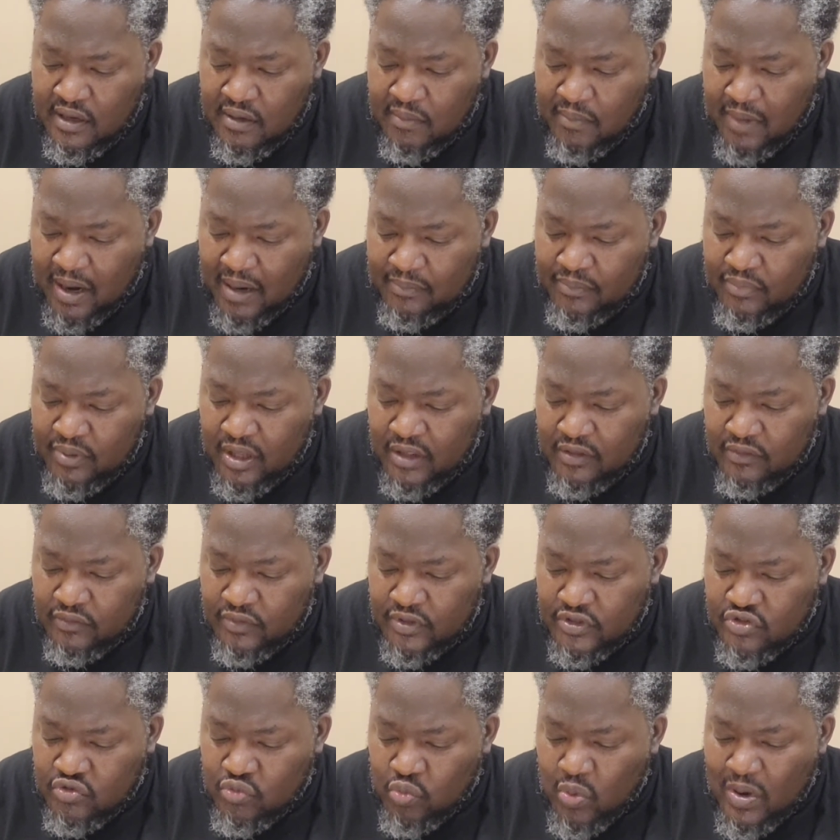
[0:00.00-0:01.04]
my
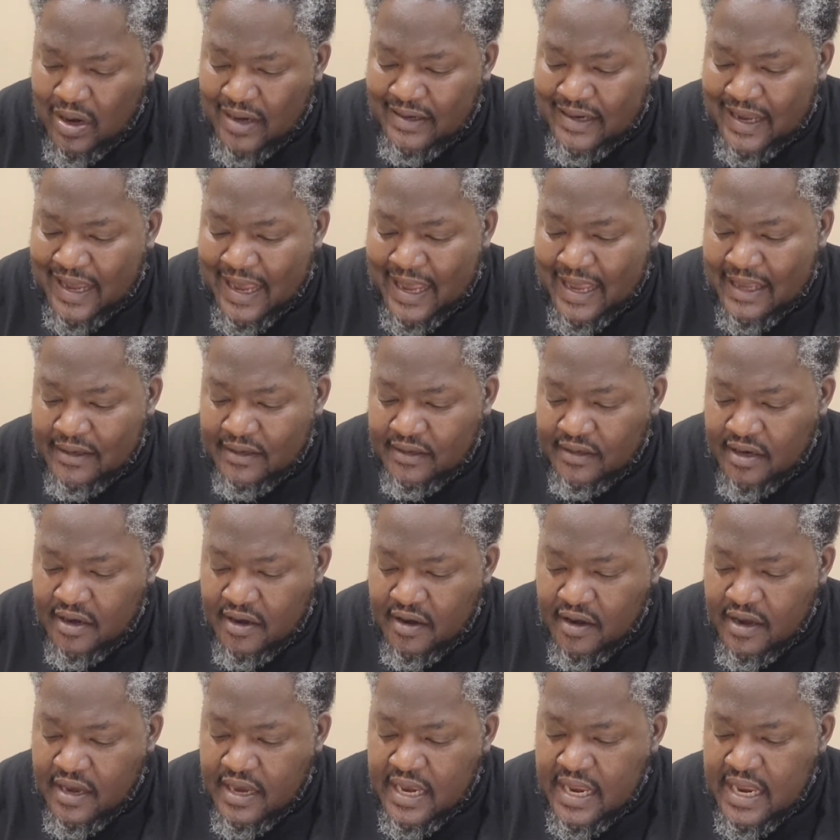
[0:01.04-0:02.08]
brethren, swear not,
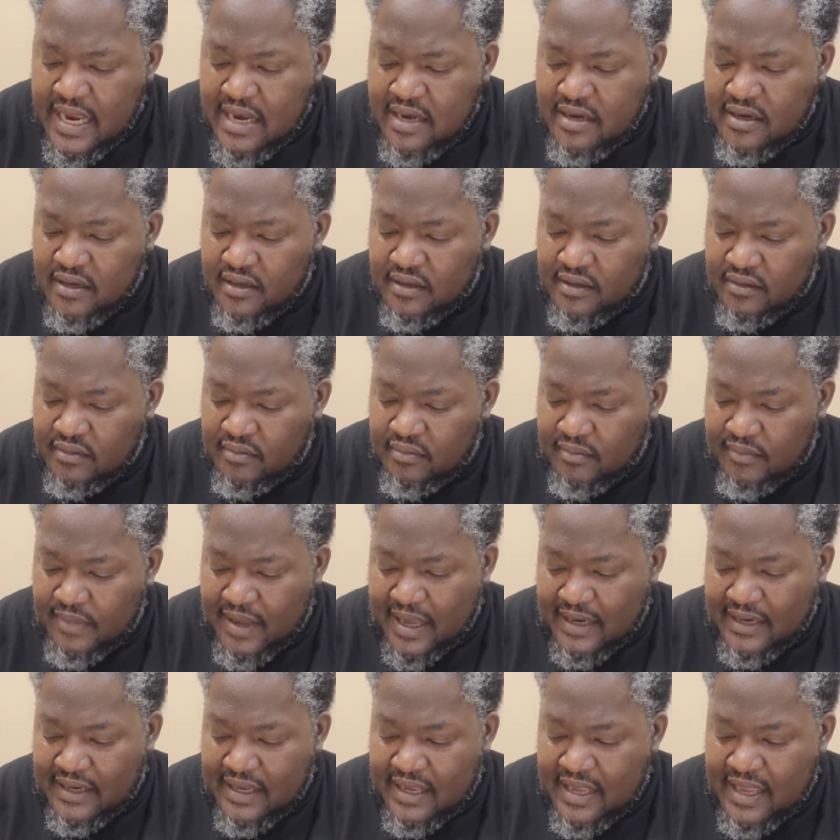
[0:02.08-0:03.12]
neither
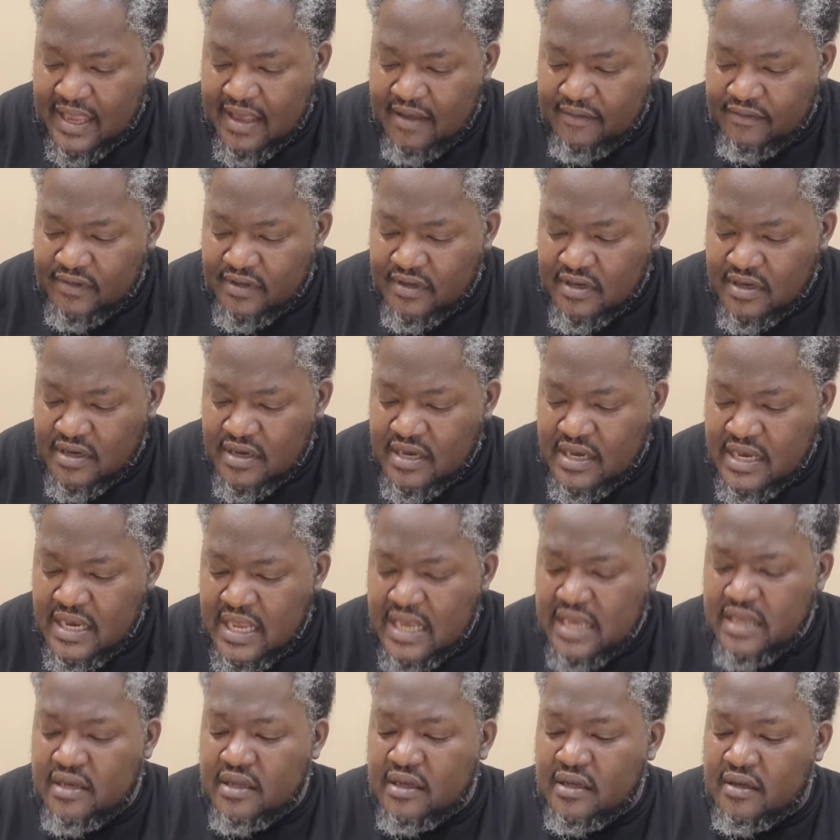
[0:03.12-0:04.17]
by the heaven,
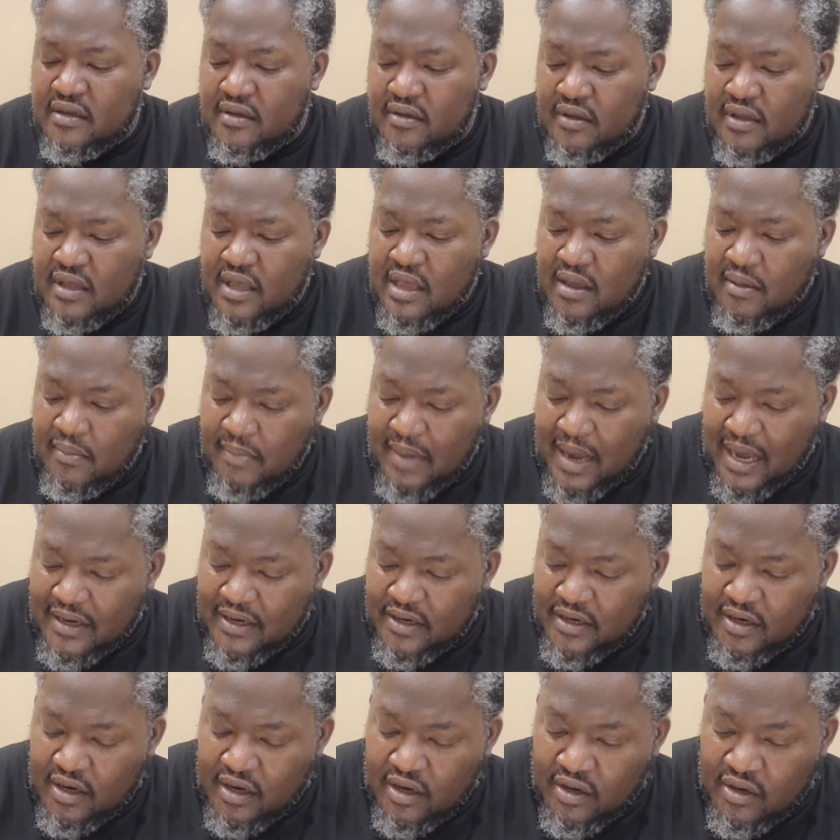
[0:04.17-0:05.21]
neither by
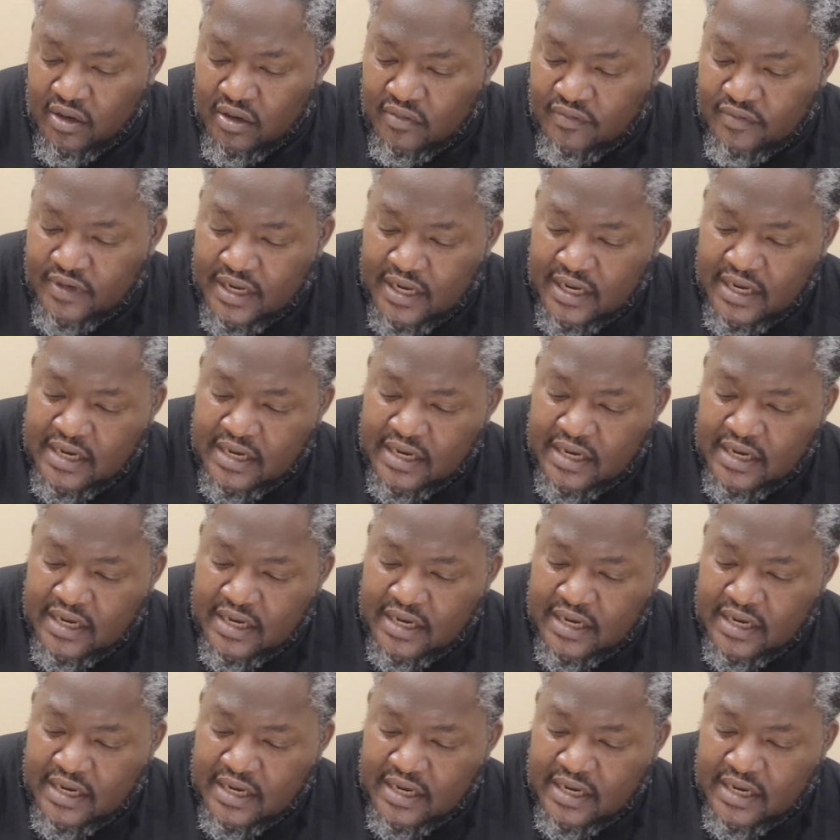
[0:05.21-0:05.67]
the earth,